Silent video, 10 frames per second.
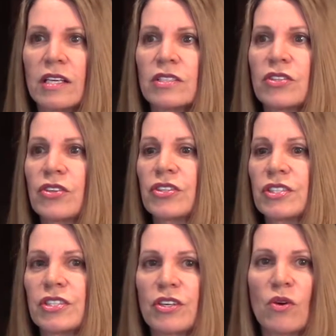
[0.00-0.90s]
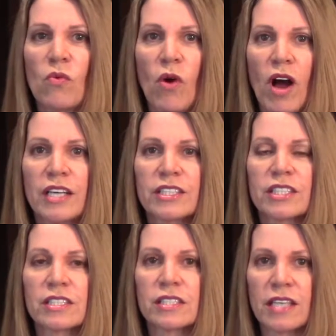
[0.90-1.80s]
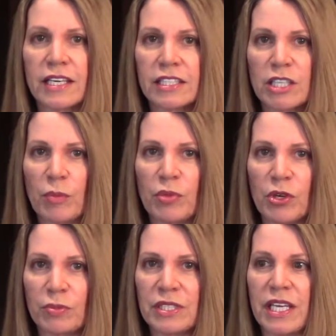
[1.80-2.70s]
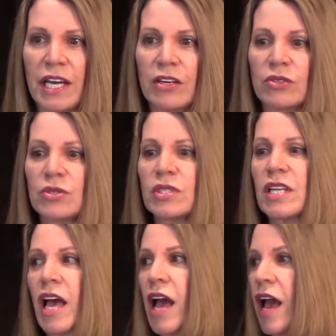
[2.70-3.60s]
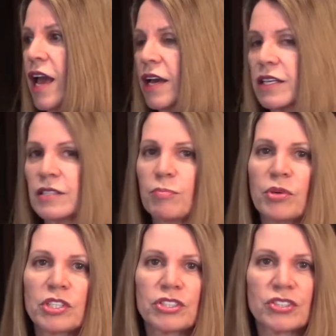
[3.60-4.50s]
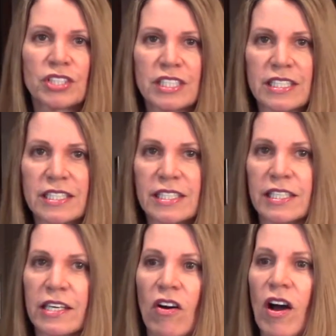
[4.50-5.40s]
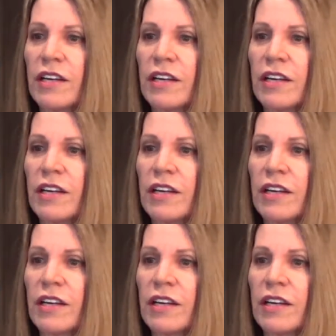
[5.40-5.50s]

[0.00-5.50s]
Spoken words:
So you're just going to wash and slice up your potatoes and put your seasoning on